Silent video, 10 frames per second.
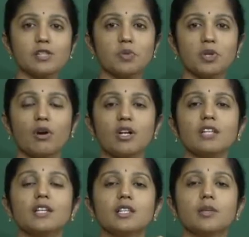highest
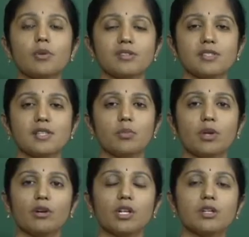priority, then the processor
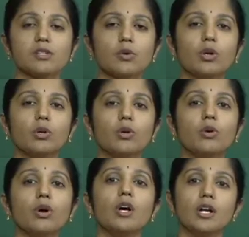priority is going
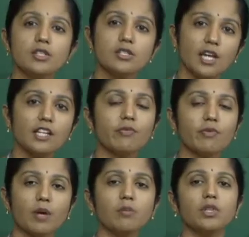to
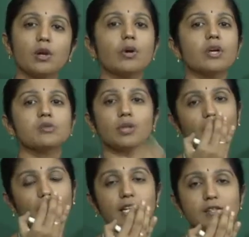change from the lowest to
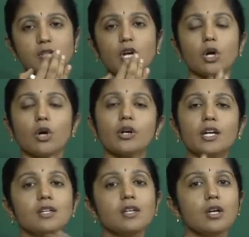the highest.
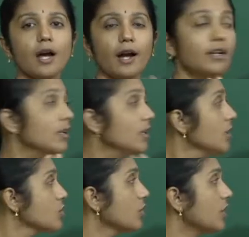And
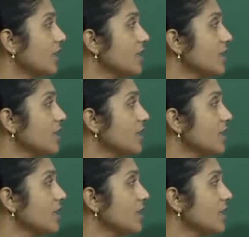so